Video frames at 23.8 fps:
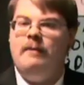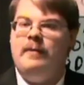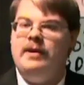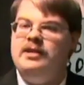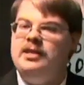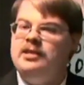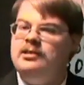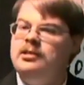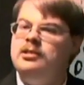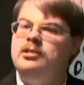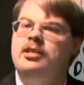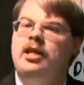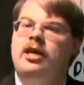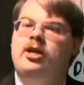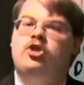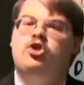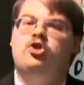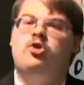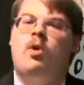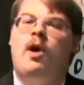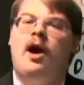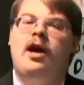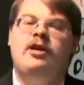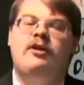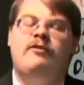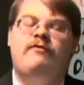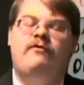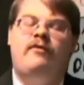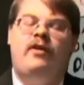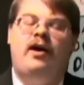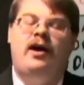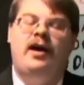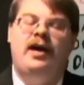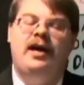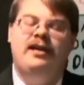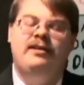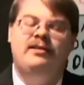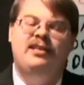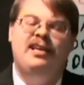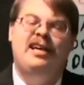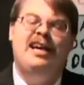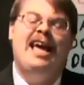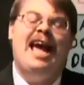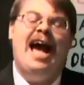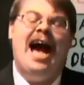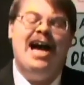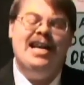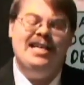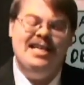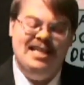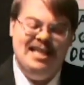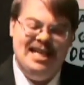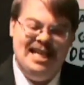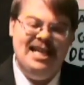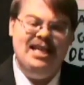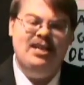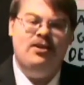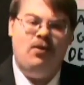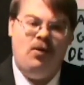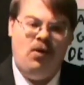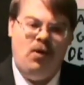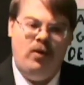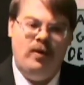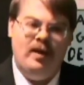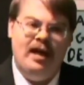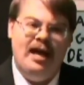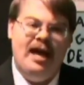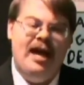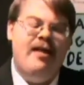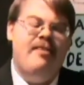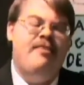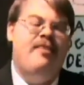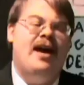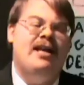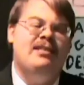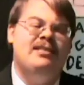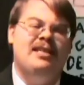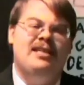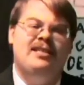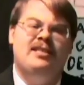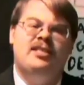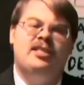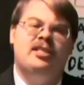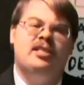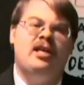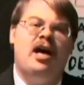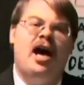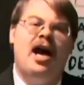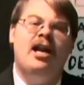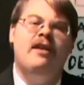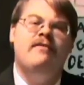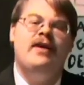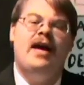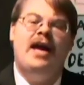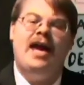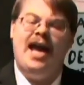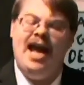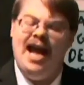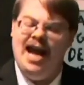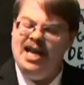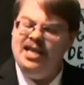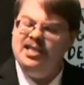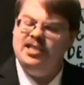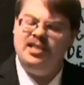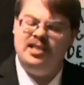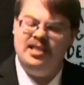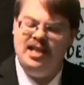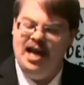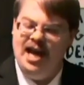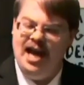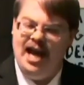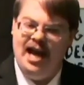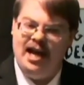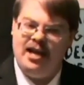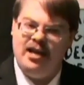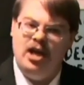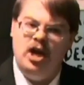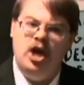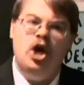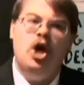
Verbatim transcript: but this is like trying to find a needle that's inside of a haystack